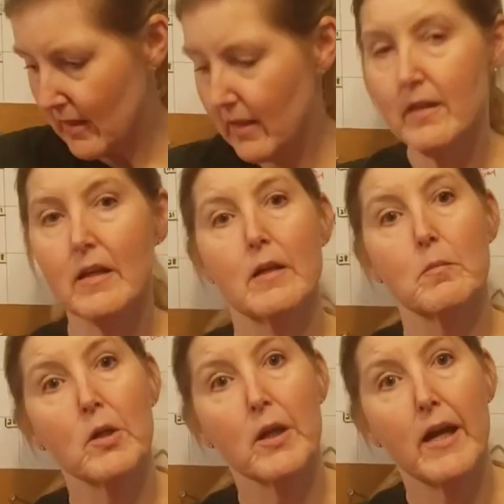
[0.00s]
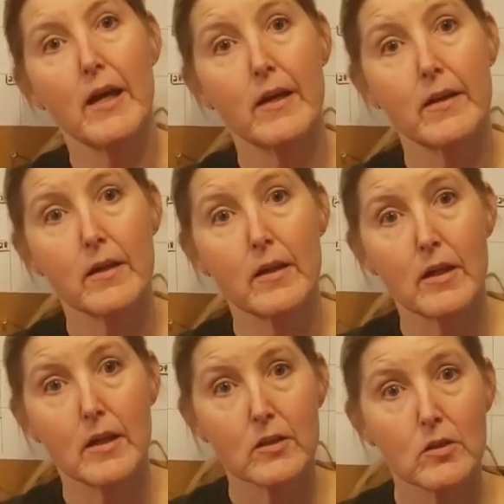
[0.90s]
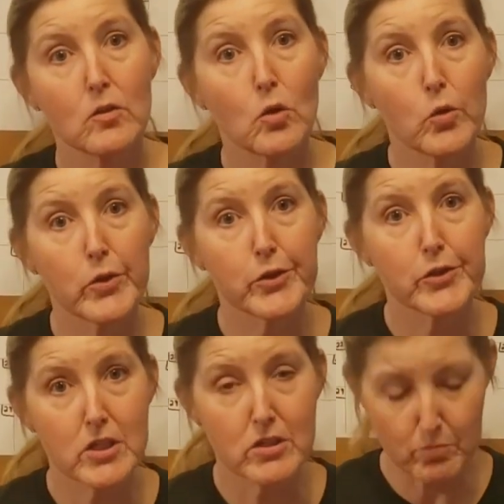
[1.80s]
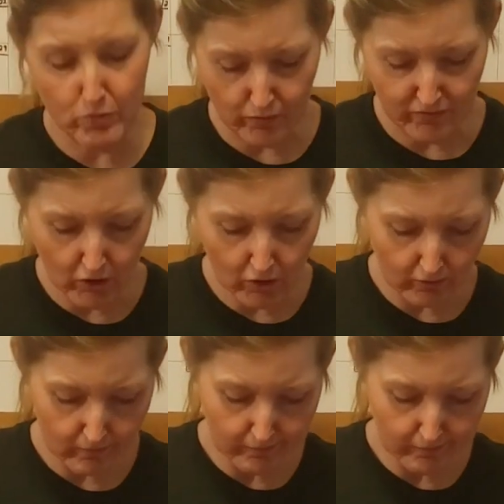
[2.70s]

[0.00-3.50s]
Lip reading: And then I'm going to add a 1/4 teaspoon of salt.